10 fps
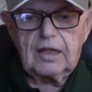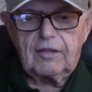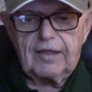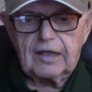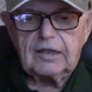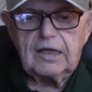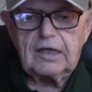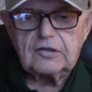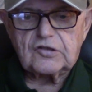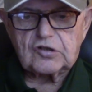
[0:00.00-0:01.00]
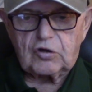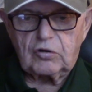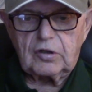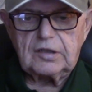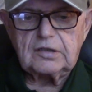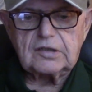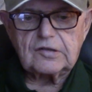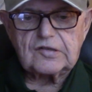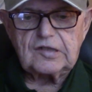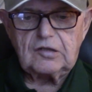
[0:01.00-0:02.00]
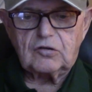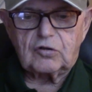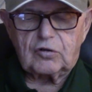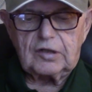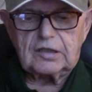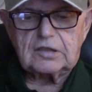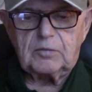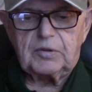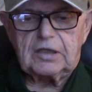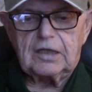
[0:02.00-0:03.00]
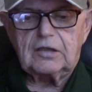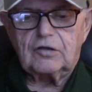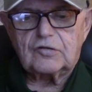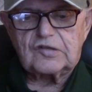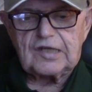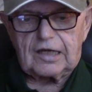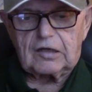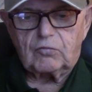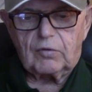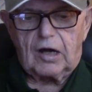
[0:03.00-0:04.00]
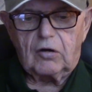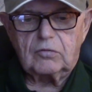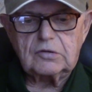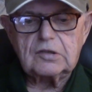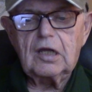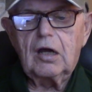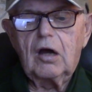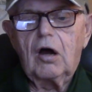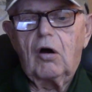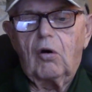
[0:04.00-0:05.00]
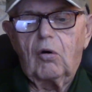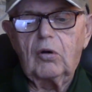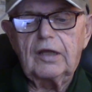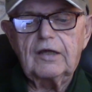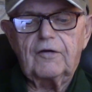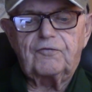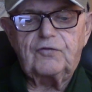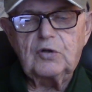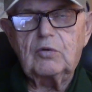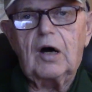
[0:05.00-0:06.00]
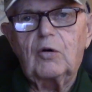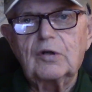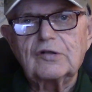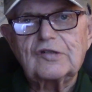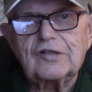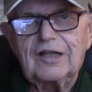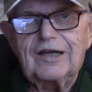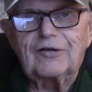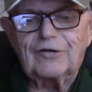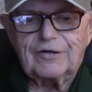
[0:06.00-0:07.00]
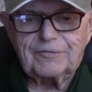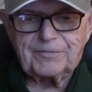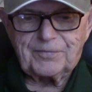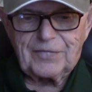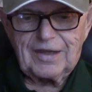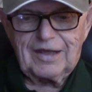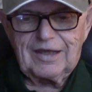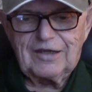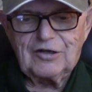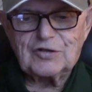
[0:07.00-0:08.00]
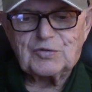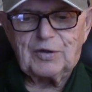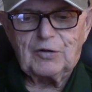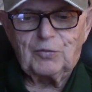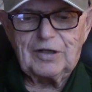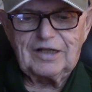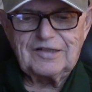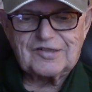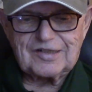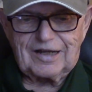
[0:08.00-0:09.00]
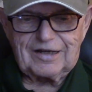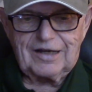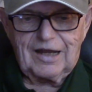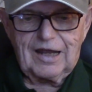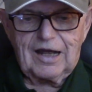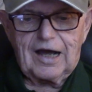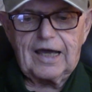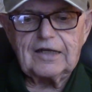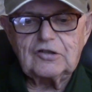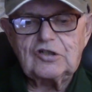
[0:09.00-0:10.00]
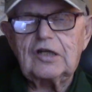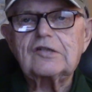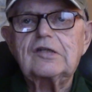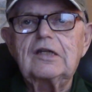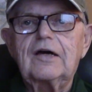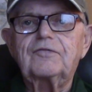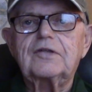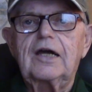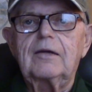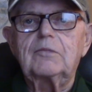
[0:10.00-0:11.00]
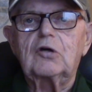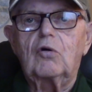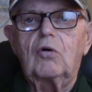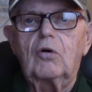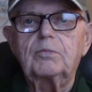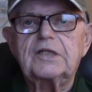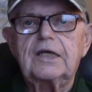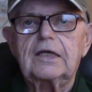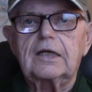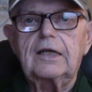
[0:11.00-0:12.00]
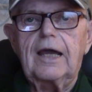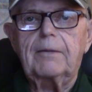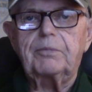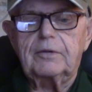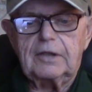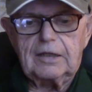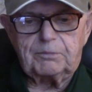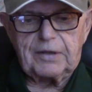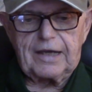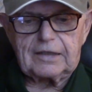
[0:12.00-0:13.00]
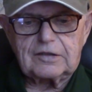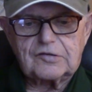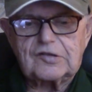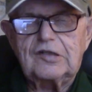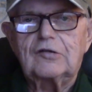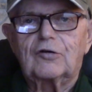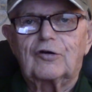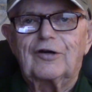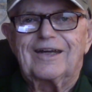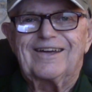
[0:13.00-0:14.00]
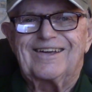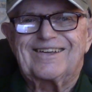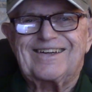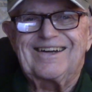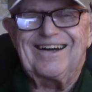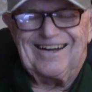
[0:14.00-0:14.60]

Then they scurried to Cedar Creek to begin their second round only a few hours later. Here's what Willie said. I had just enough time to go home, take a nap, and get back to Cedar Creek.